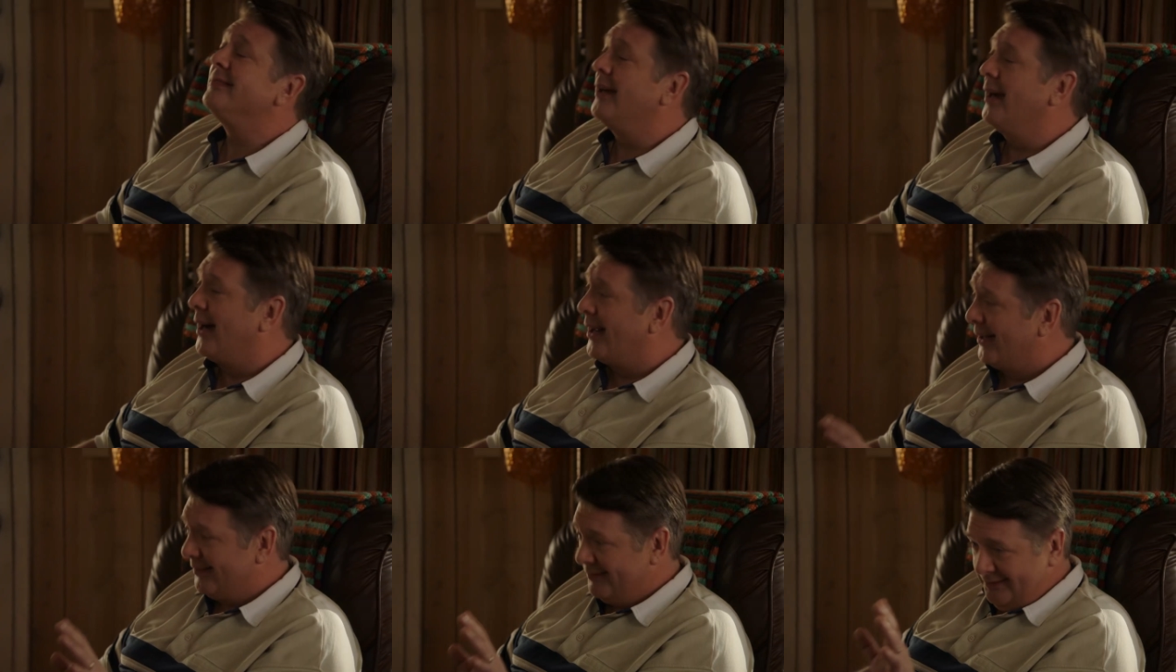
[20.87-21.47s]

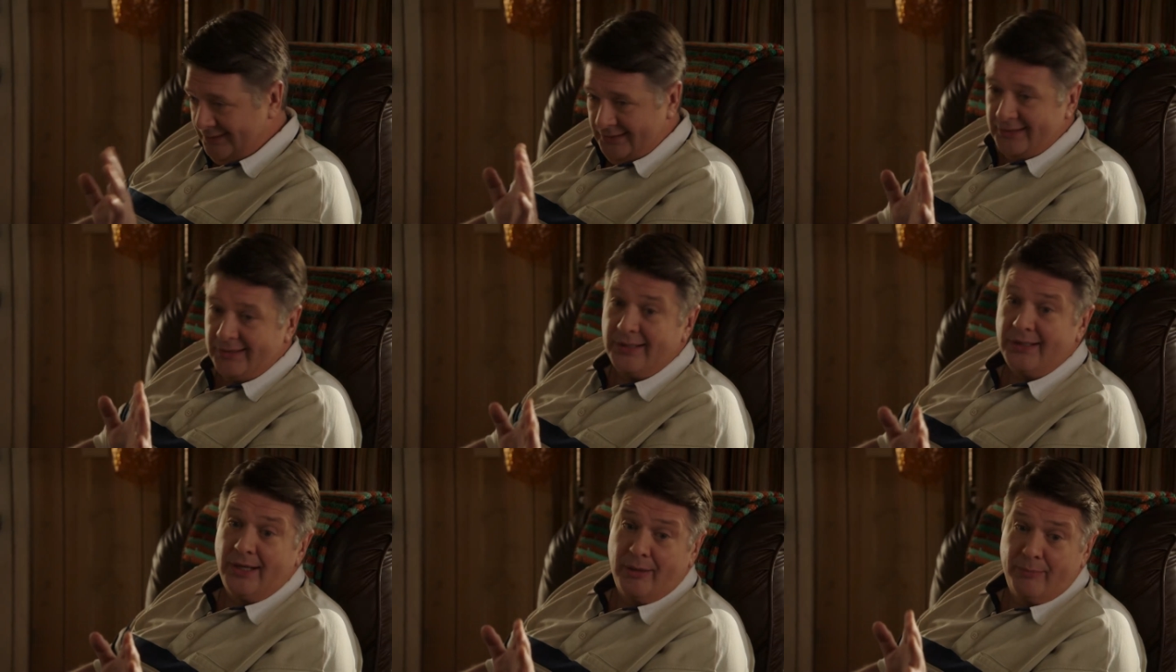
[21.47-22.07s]
Got it.
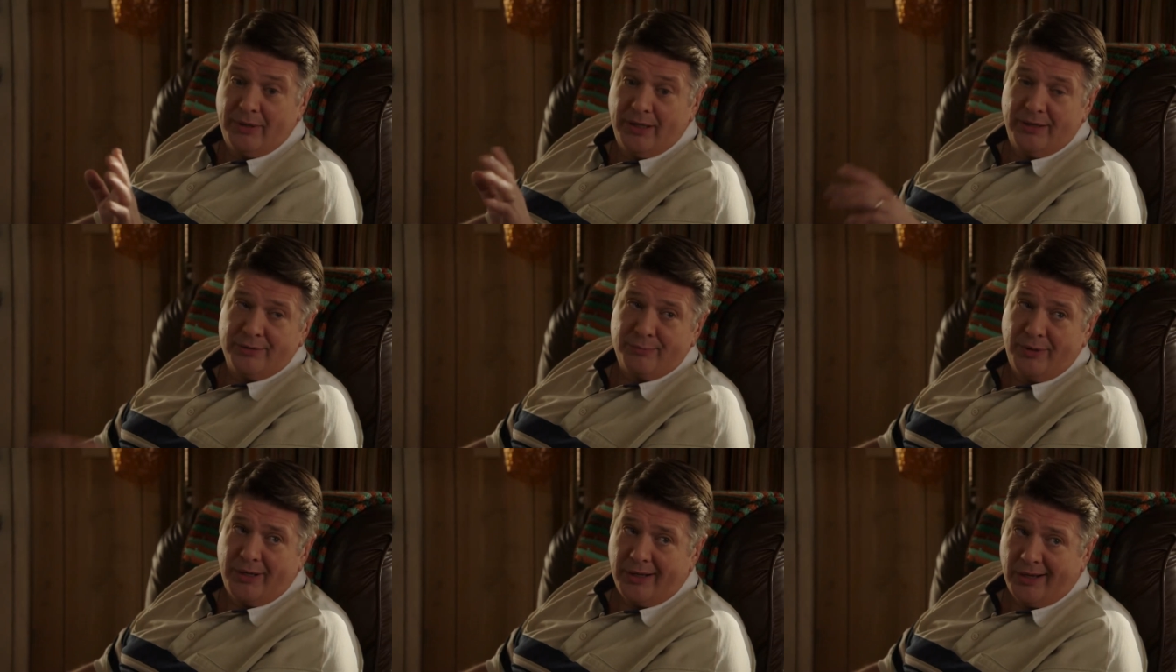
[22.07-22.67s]
Now
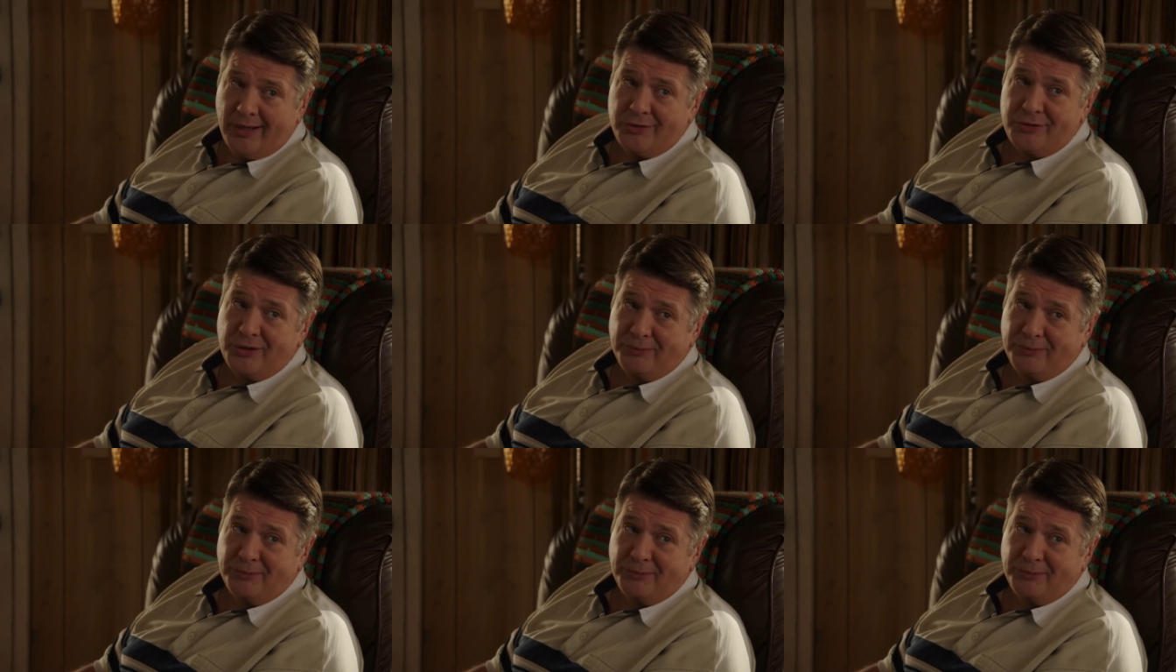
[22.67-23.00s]
Mandy's mad at